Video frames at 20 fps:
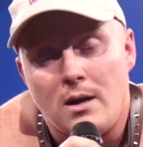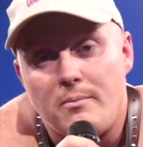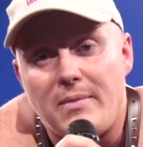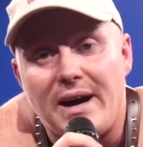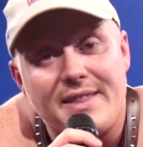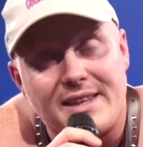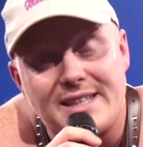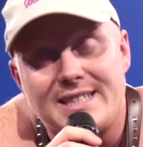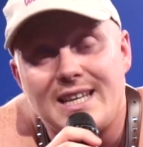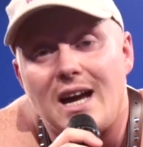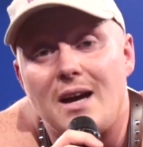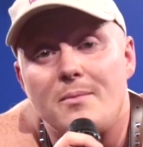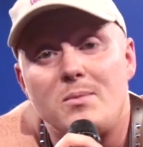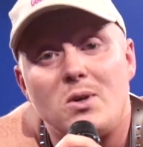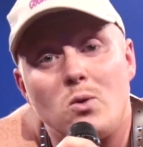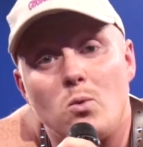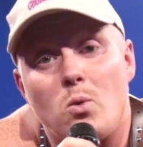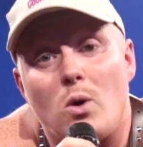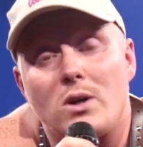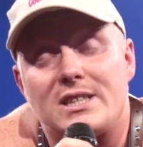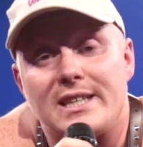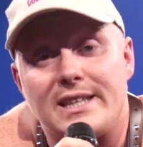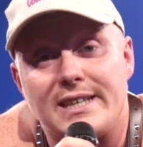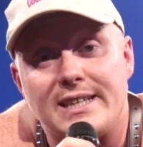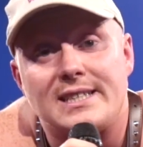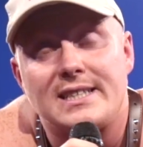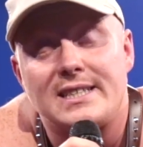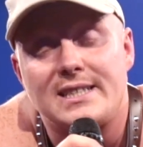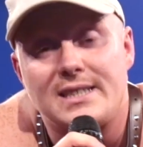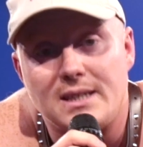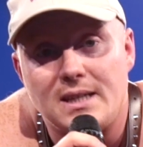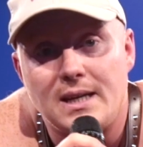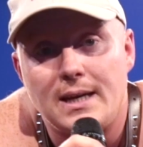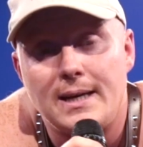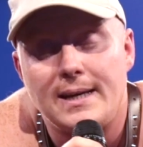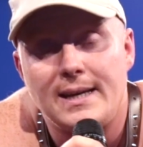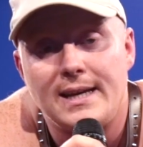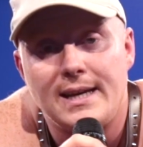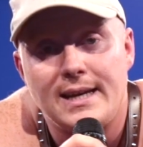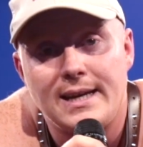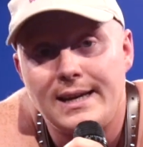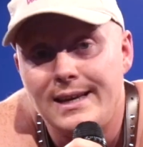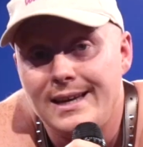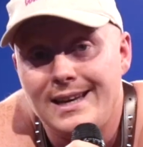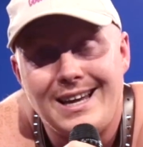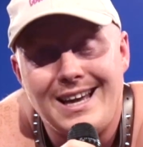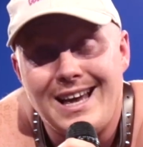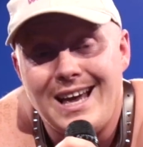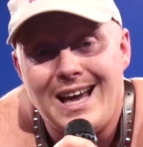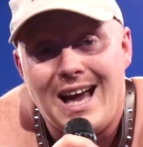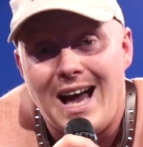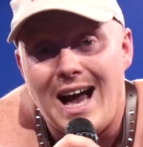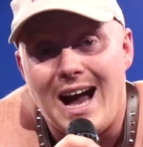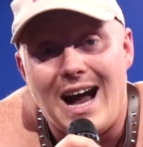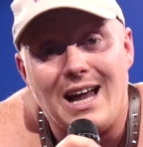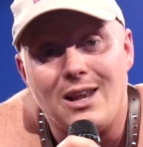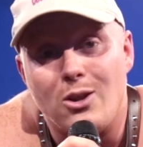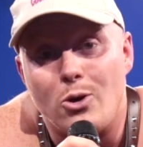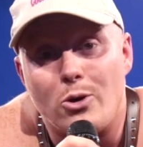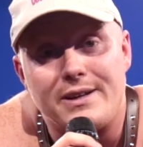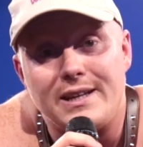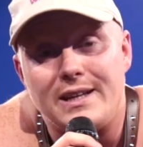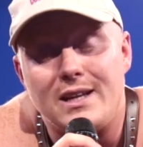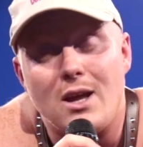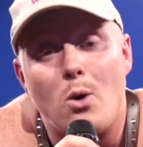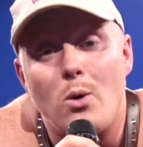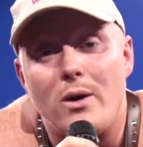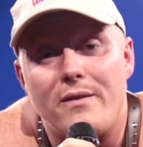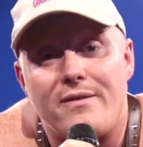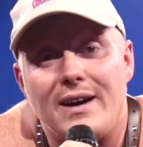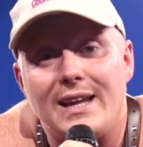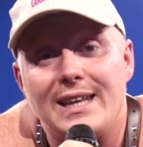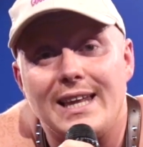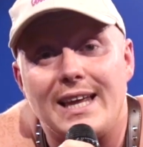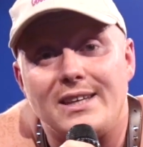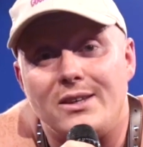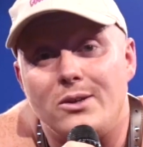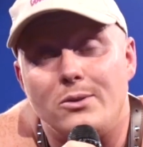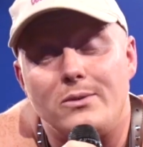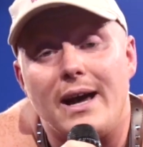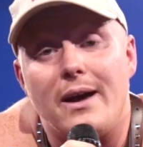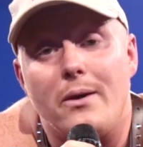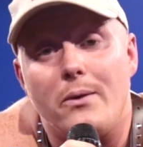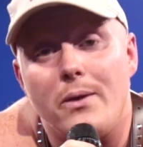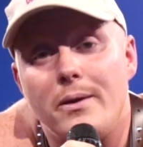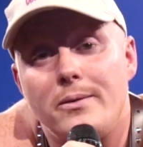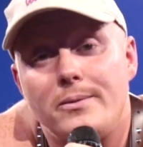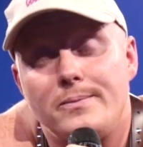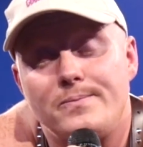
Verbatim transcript: by the time you watch this, I will already know if I let you down.